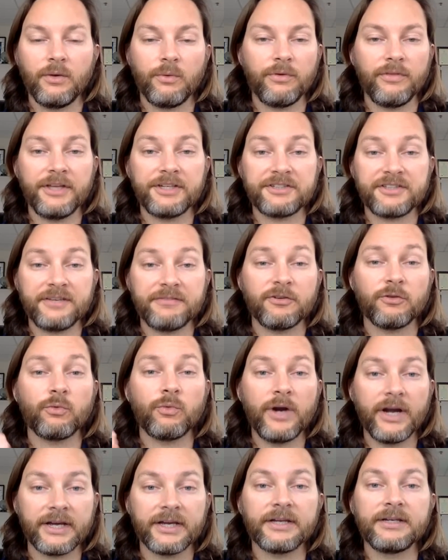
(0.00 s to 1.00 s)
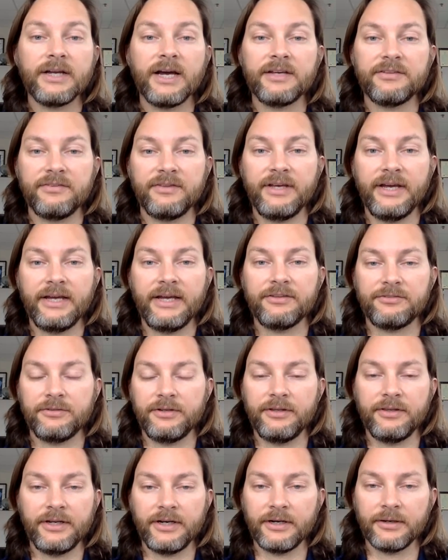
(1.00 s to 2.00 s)
where they just have to recognize the
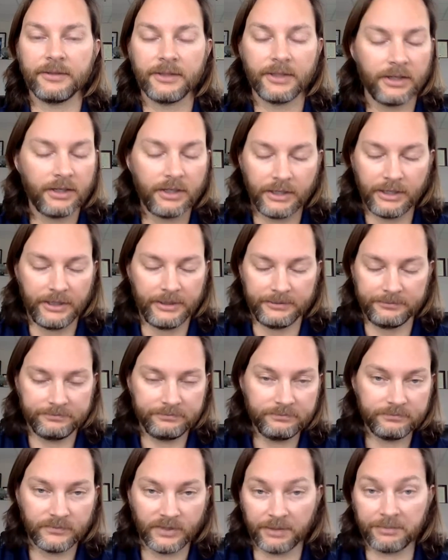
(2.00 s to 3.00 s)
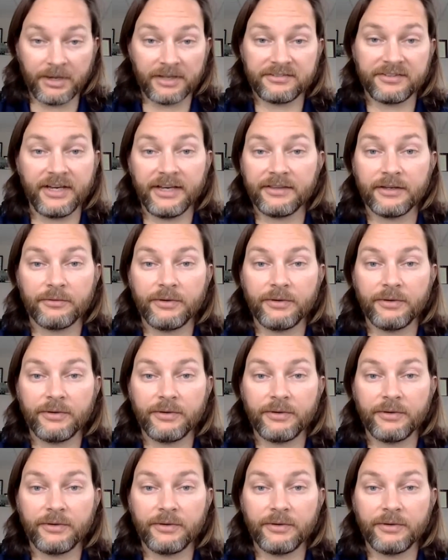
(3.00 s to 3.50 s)
answer in there. I'm not saying that